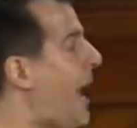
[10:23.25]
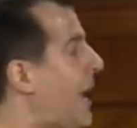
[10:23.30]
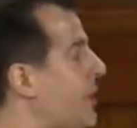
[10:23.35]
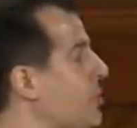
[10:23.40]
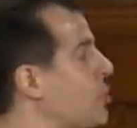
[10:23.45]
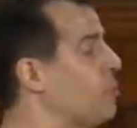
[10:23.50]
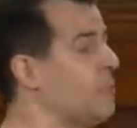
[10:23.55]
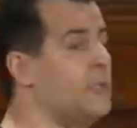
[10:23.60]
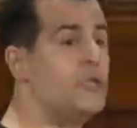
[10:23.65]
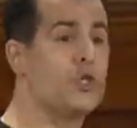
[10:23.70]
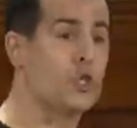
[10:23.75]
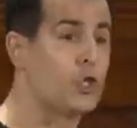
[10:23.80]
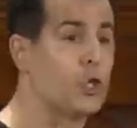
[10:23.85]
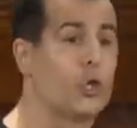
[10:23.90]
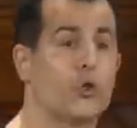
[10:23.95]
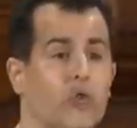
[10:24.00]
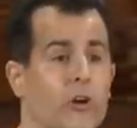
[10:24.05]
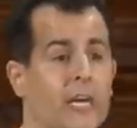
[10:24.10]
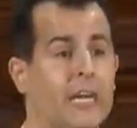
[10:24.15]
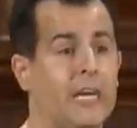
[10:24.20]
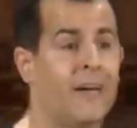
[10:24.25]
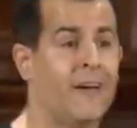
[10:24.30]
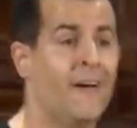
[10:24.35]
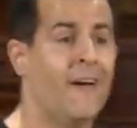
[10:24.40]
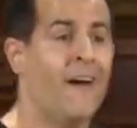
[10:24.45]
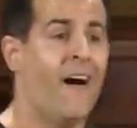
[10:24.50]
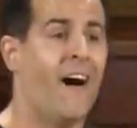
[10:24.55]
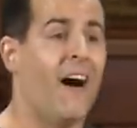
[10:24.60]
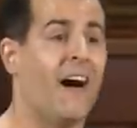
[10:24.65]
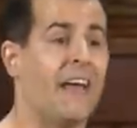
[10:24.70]
actually just agree
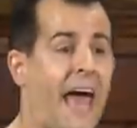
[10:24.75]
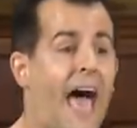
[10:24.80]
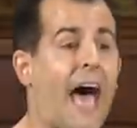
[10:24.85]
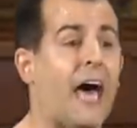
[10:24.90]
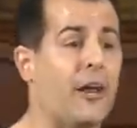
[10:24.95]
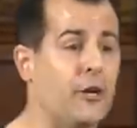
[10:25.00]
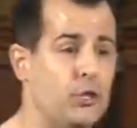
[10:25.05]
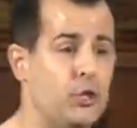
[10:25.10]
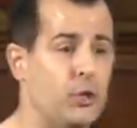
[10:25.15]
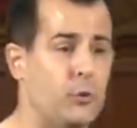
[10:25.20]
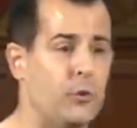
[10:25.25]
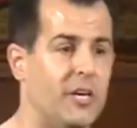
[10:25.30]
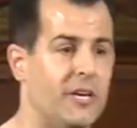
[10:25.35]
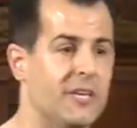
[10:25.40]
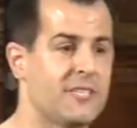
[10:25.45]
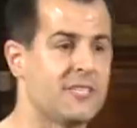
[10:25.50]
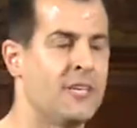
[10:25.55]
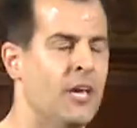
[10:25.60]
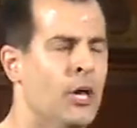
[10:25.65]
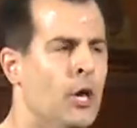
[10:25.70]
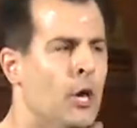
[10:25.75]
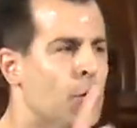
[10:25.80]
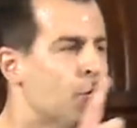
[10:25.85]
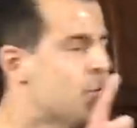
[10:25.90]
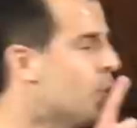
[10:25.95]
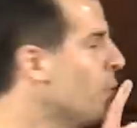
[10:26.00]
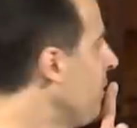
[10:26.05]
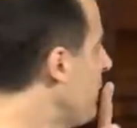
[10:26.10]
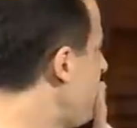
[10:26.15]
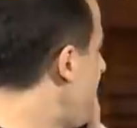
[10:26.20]
on how to do this.
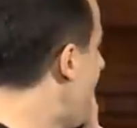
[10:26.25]
So in